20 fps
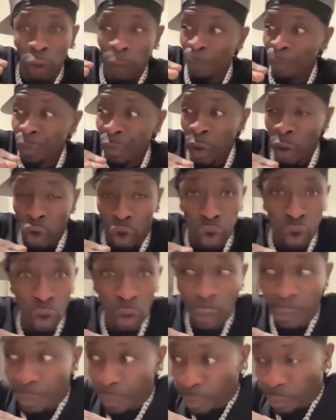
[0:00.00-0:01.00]

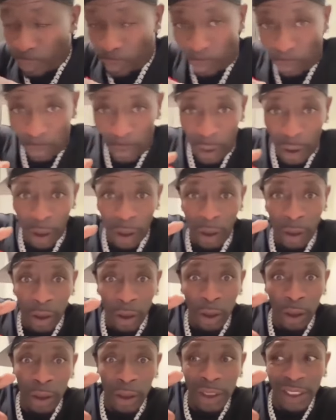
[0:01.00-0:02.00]
To
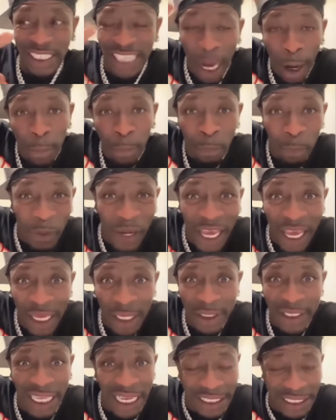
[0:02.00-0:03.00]

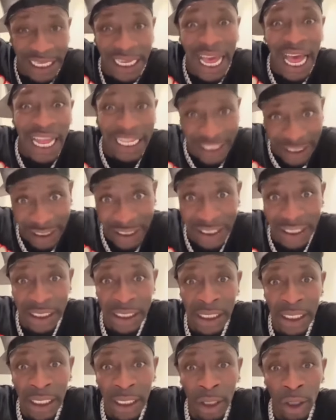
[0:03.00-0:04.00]
downplay
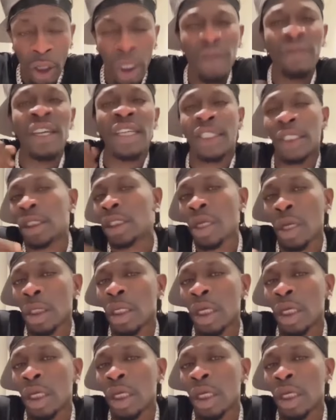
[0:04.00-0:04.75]
certain artists.